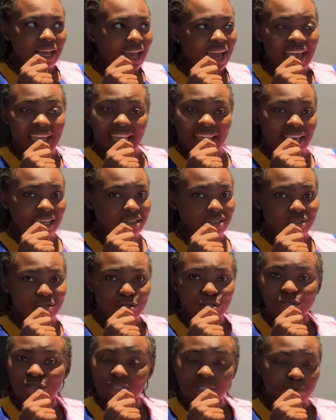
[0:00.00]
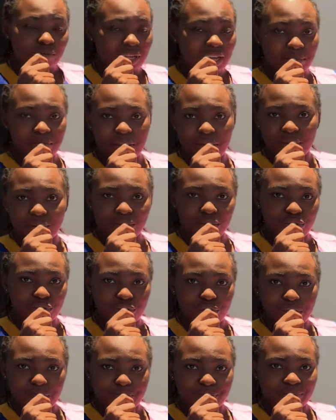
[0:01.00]
ahead to just plan my whole
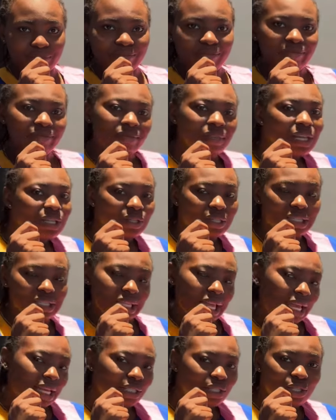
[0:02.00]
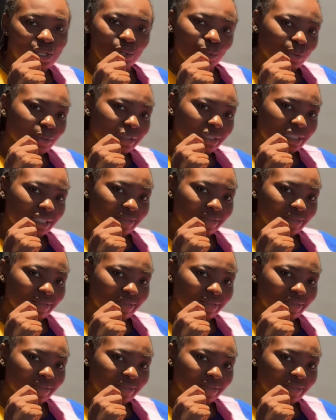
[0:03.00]
trip. So stay tuned.